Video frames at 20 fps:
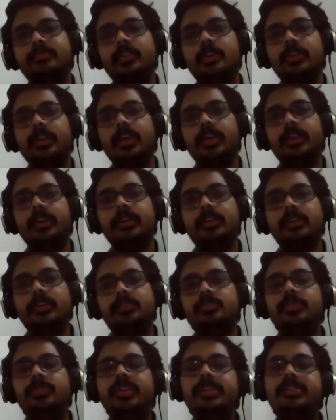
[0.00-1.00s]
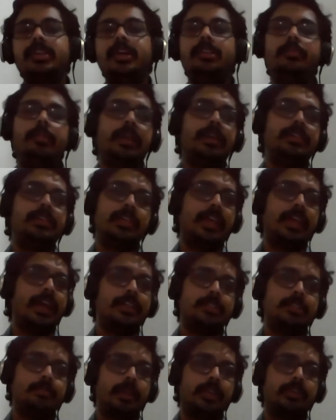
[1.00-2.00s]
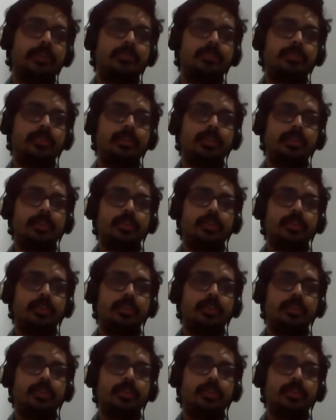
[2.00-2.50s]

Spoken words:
Okay. So these are the basic aspects.